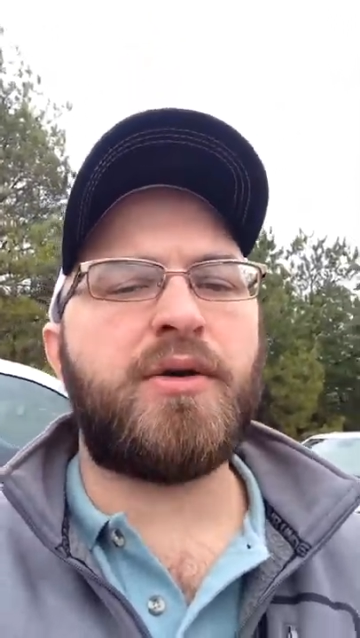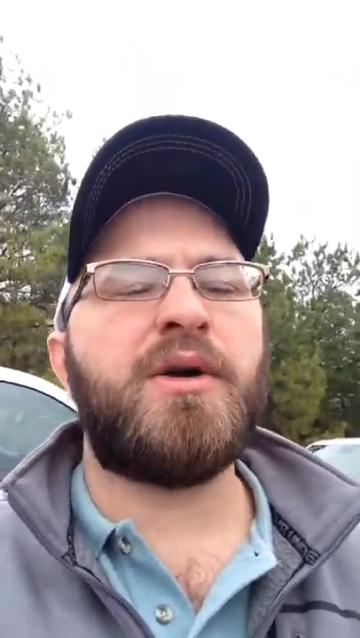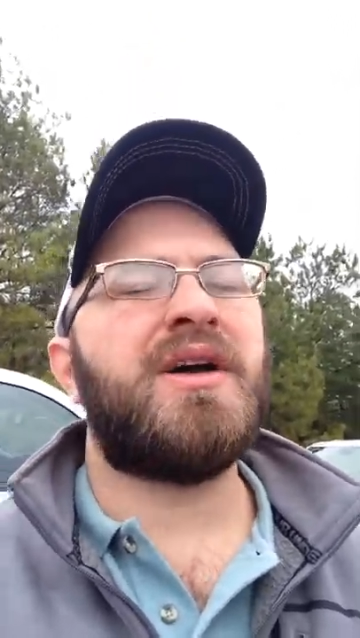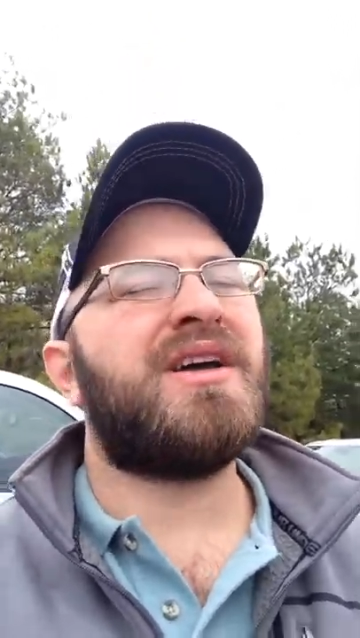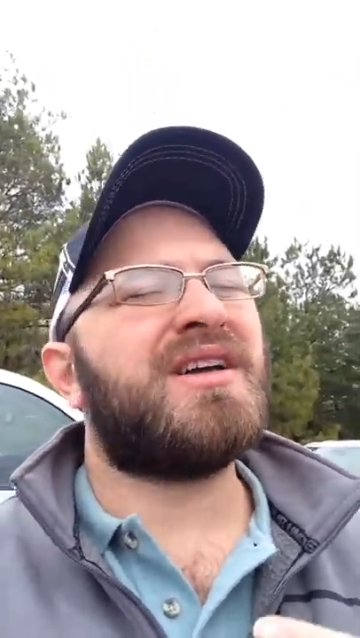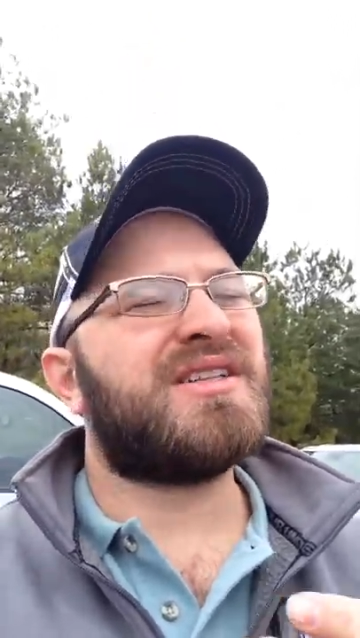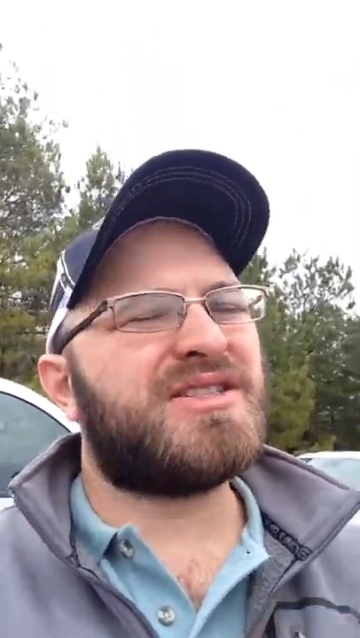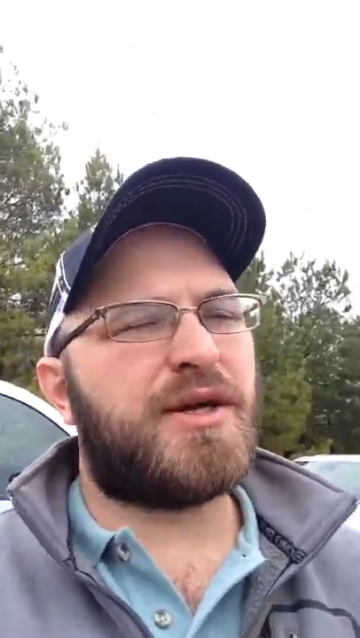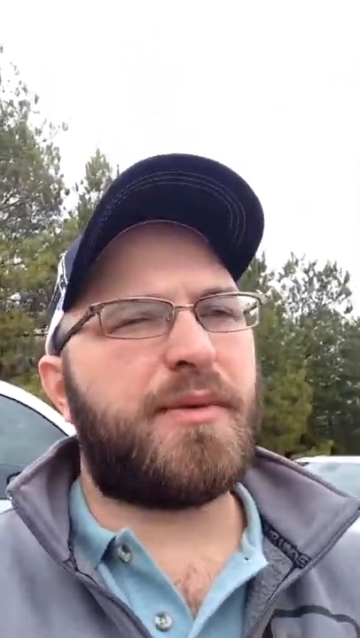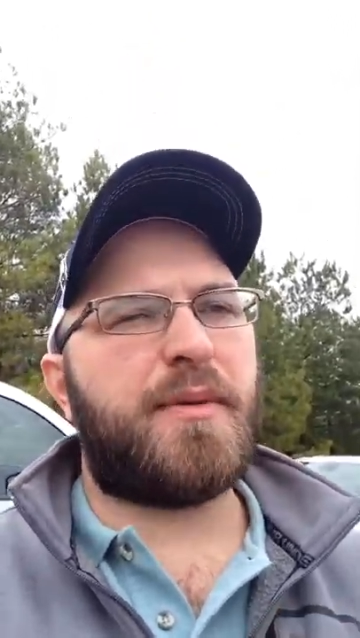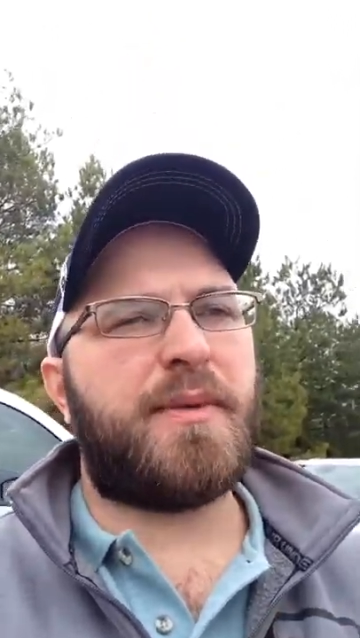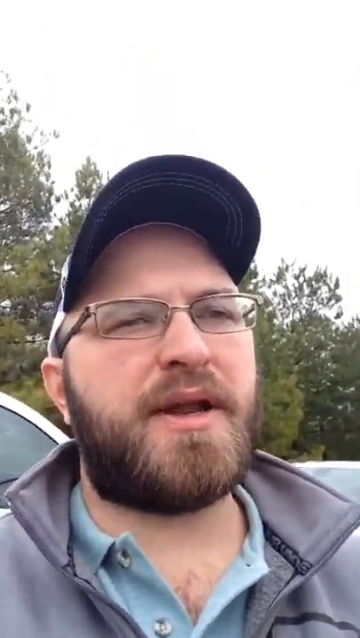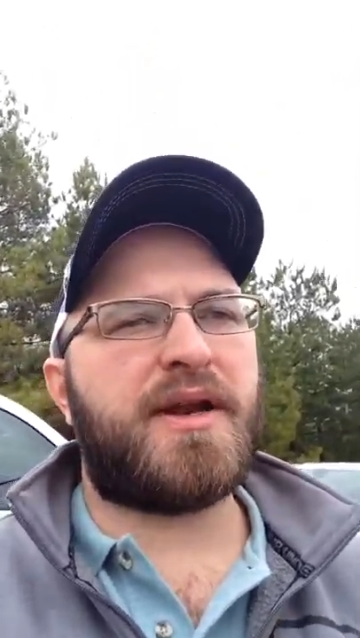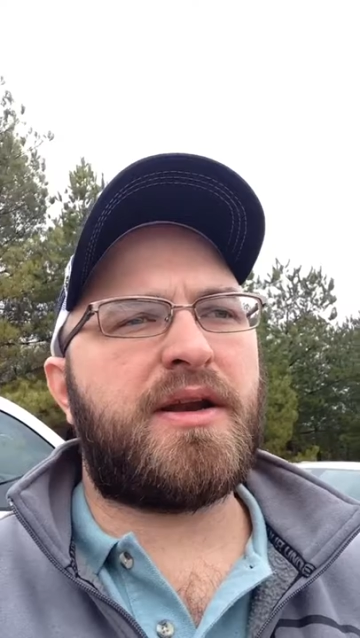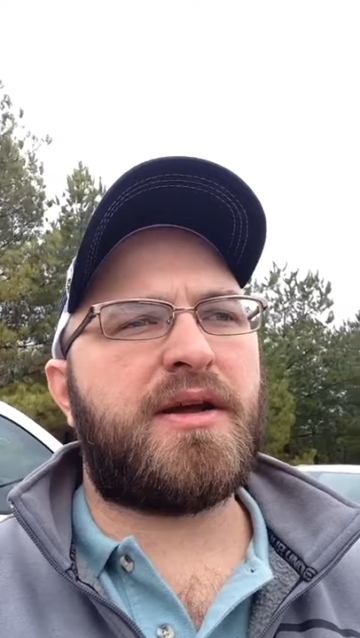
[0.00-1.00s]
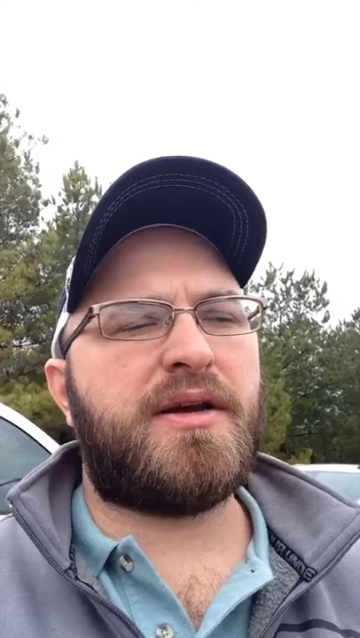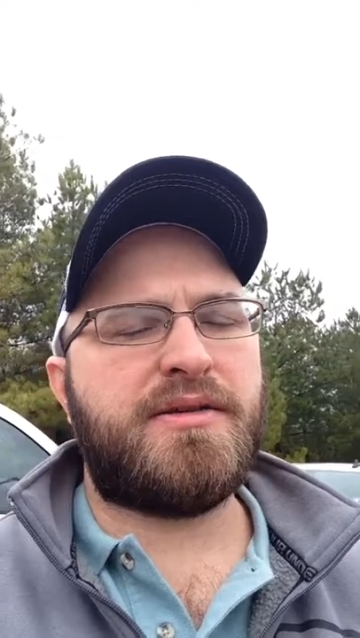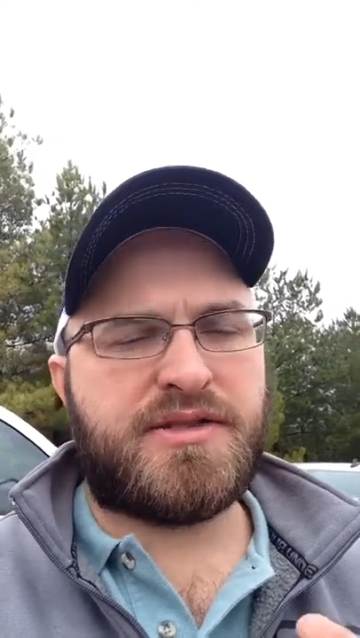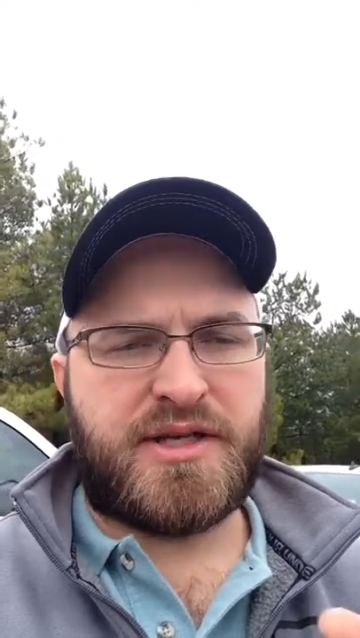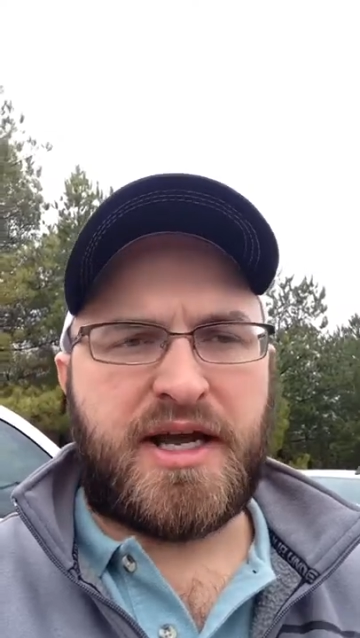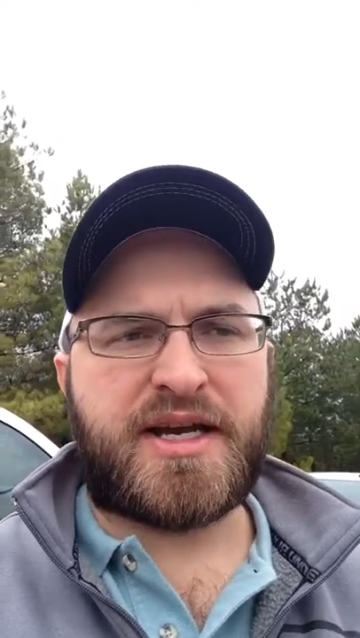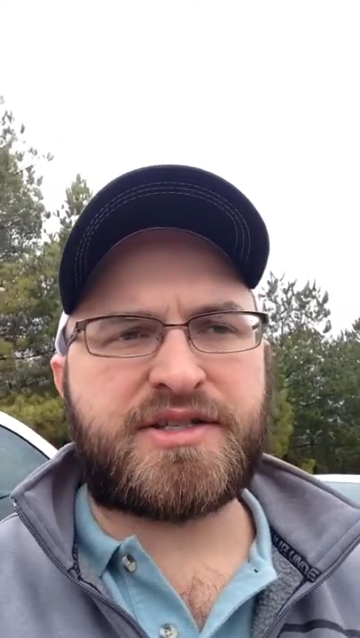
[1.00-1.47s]
It took me a minute
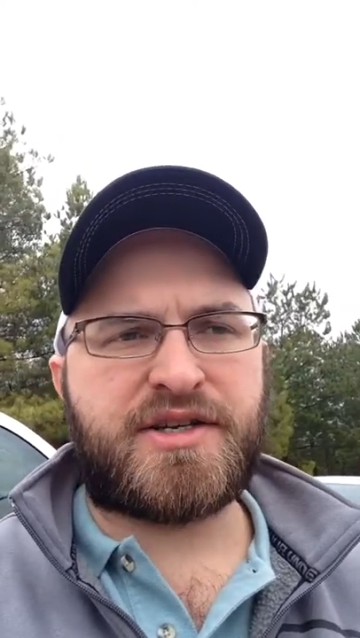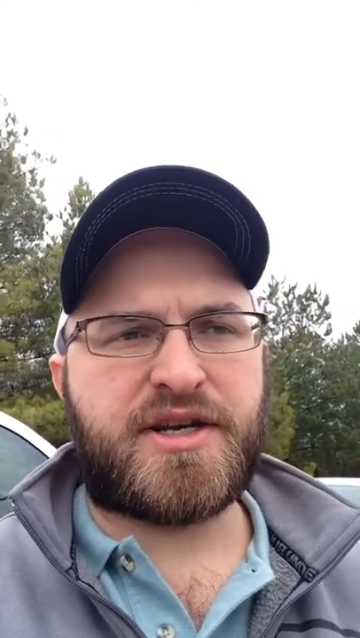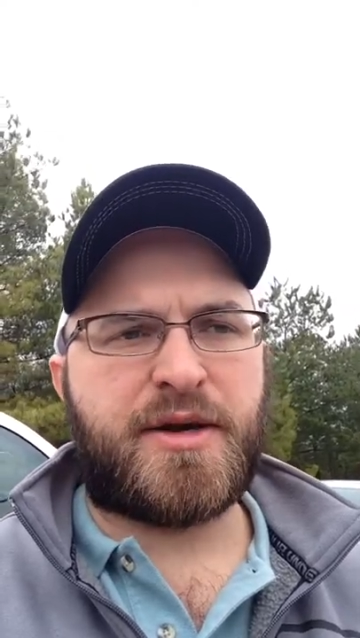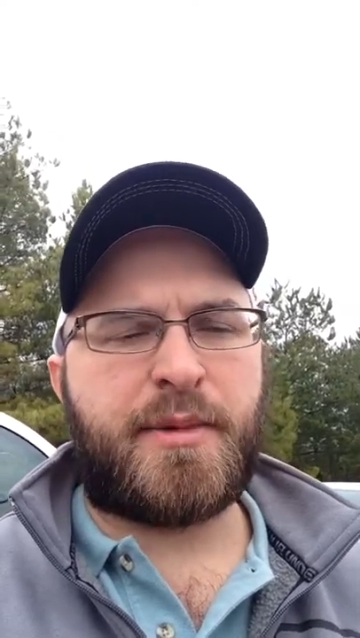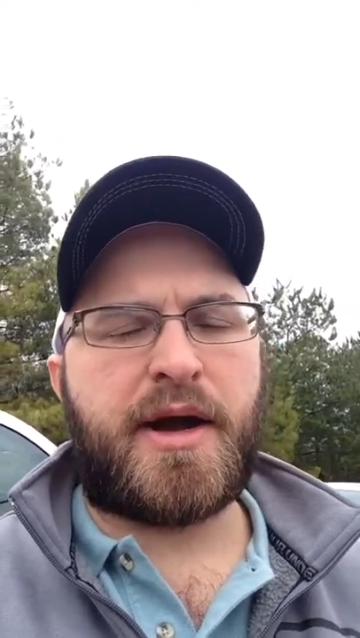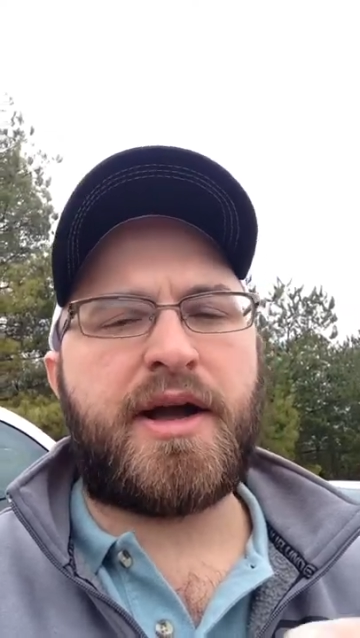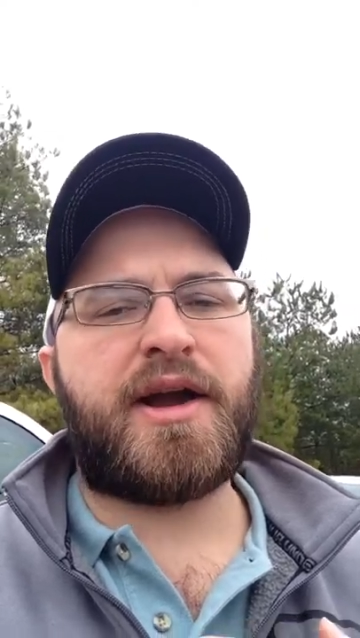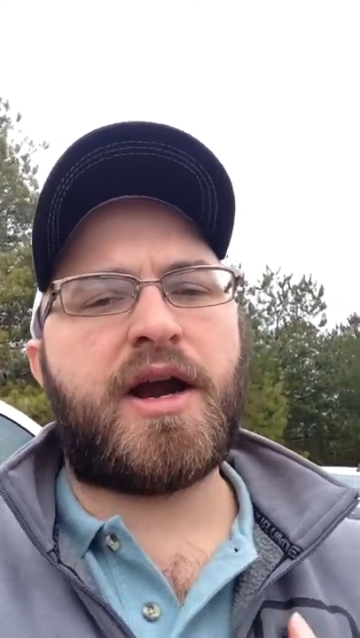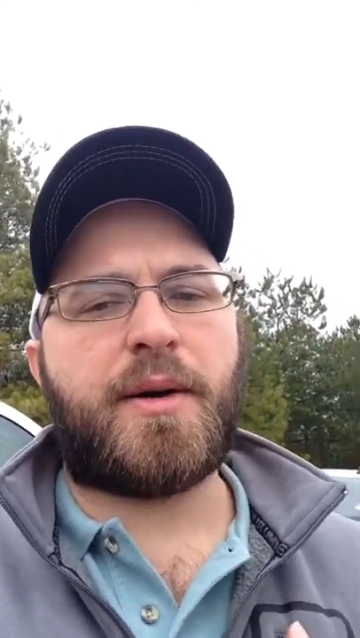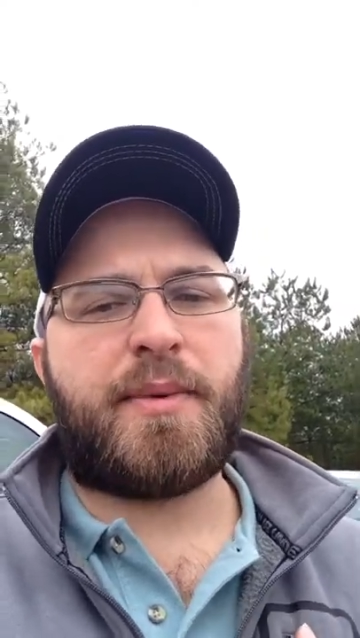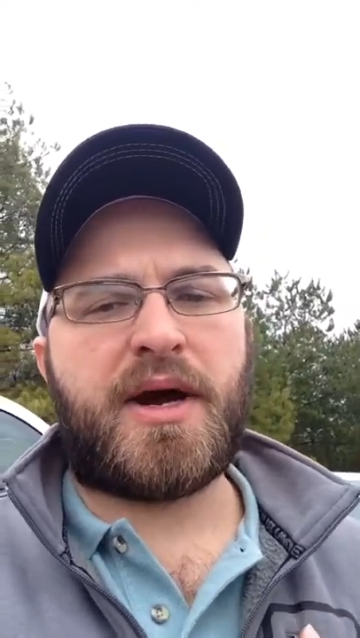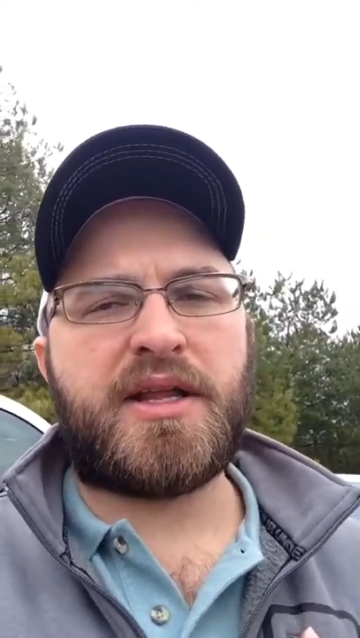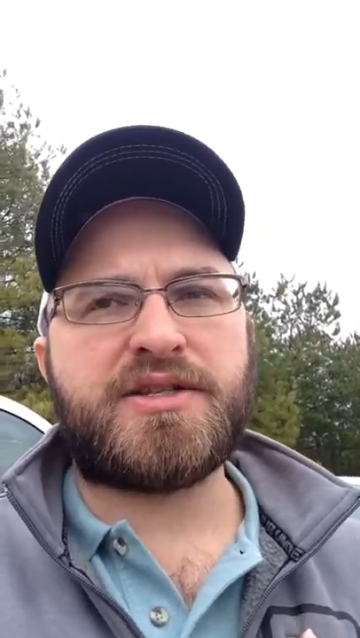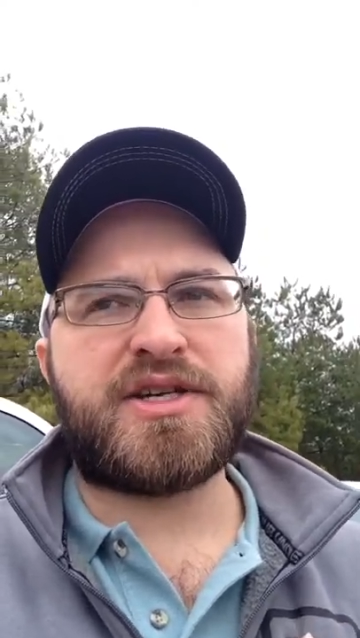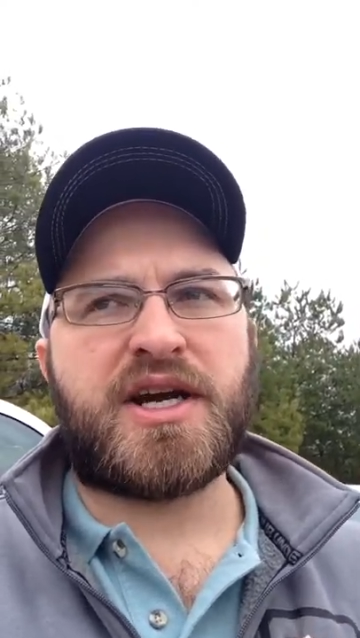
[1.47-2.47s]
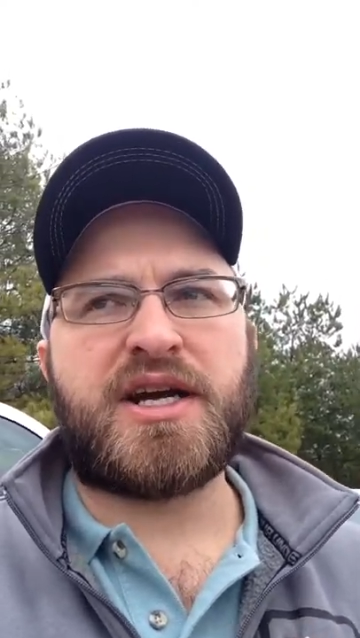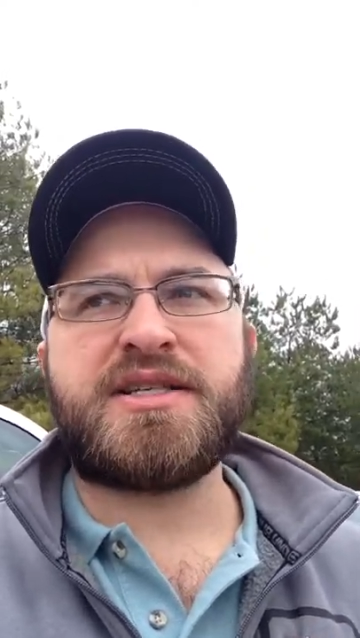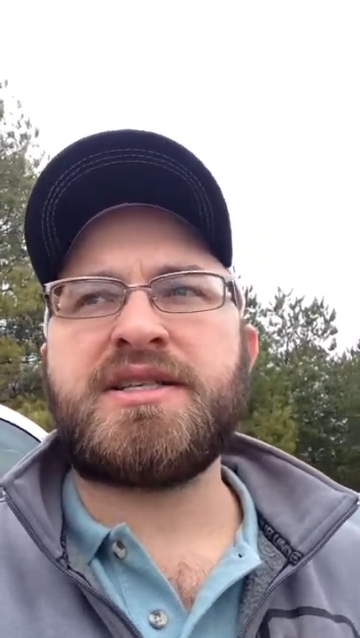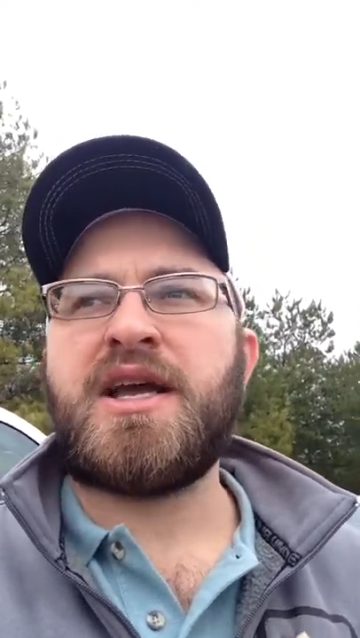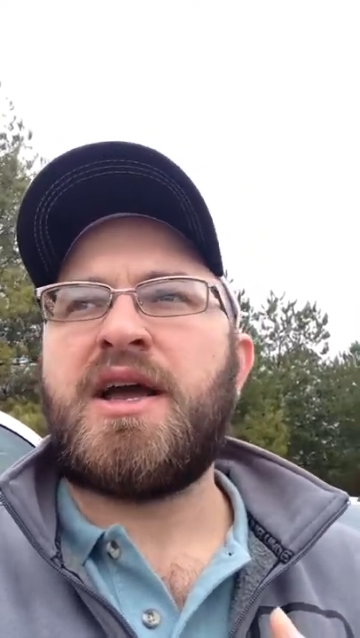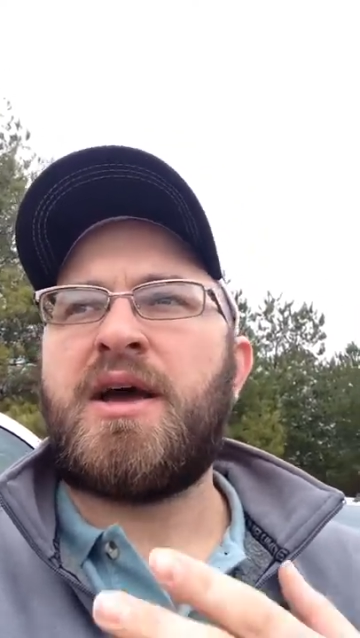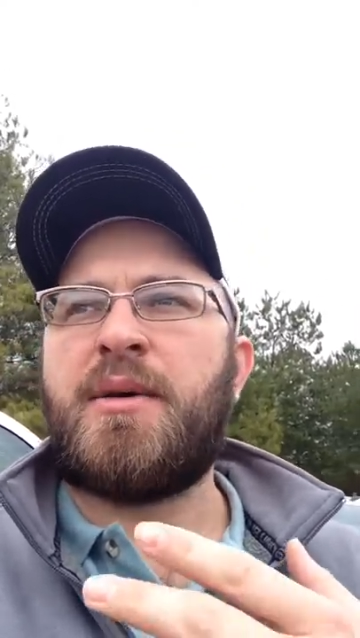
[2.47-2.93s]
to actually come out here, I apologize.